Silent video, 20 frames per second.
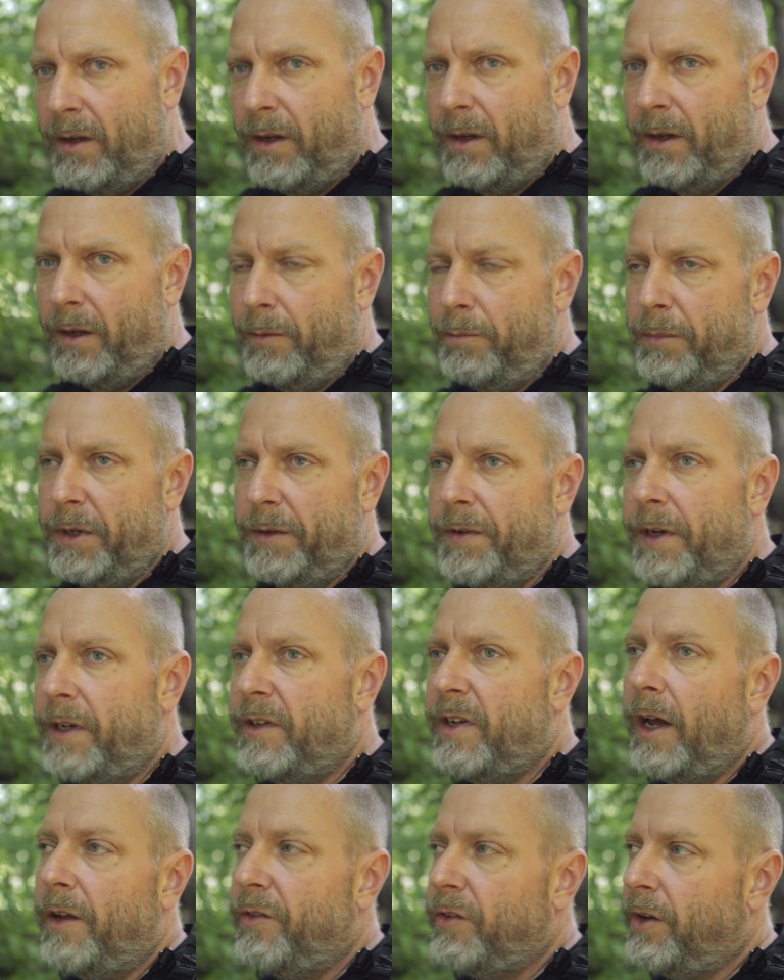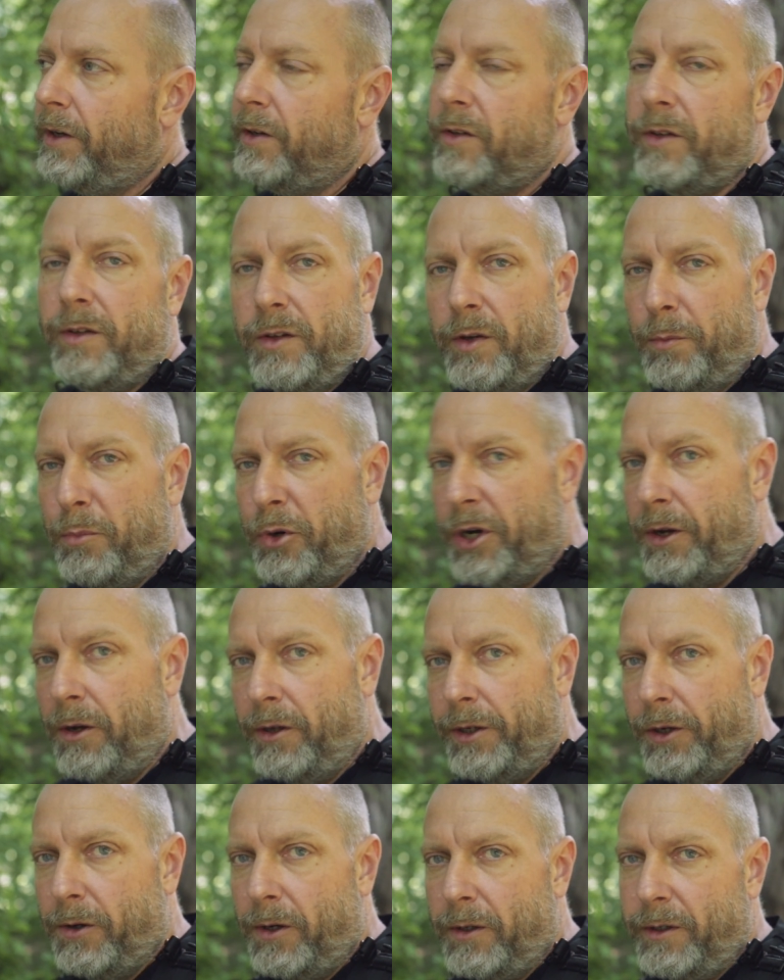It'd be fantastic to bring
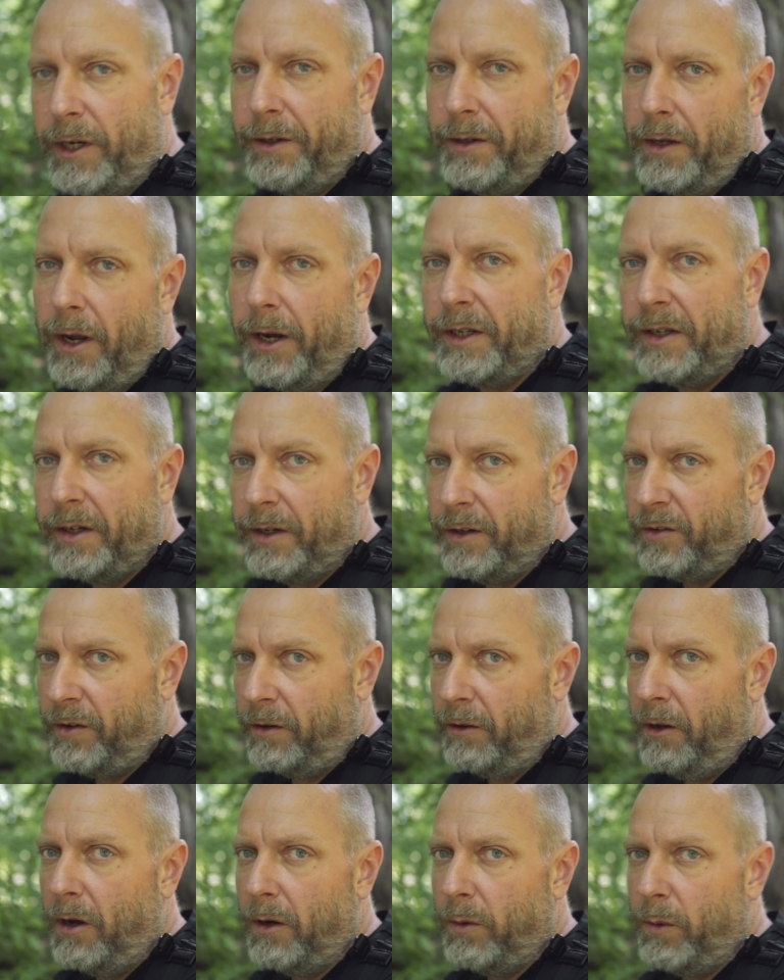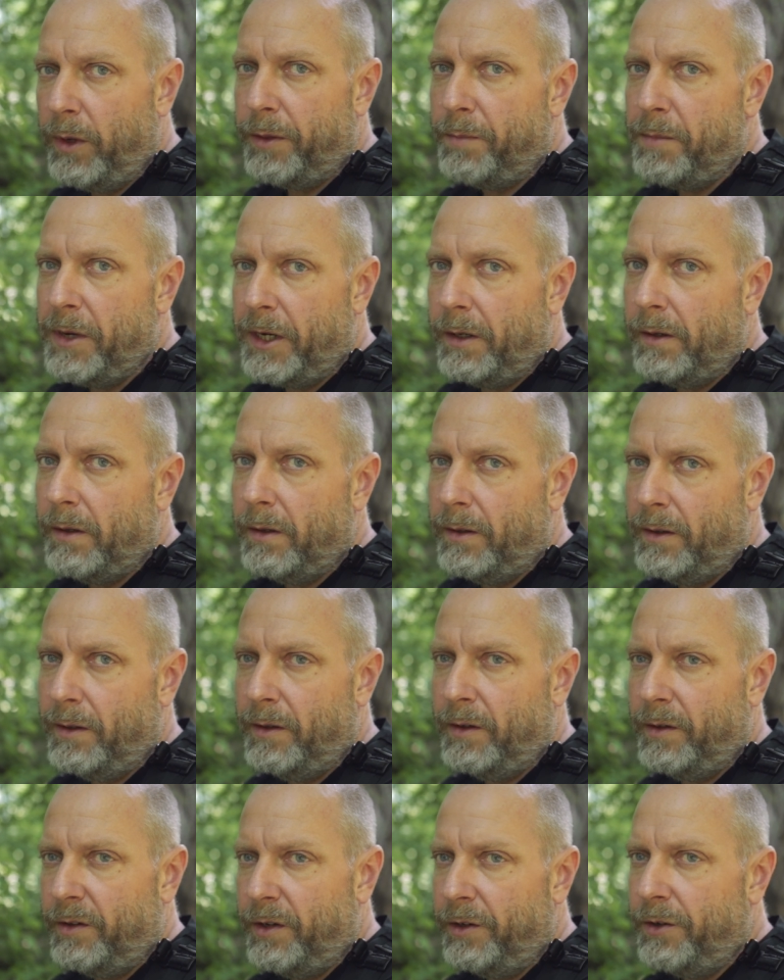all your ideas along with me
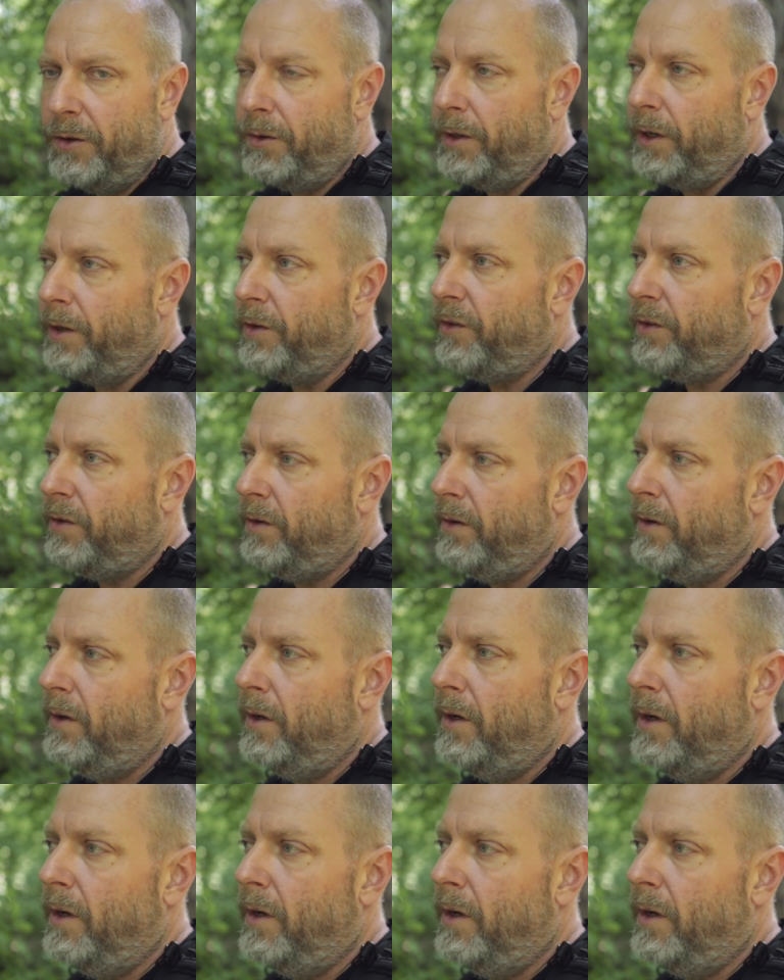to do this.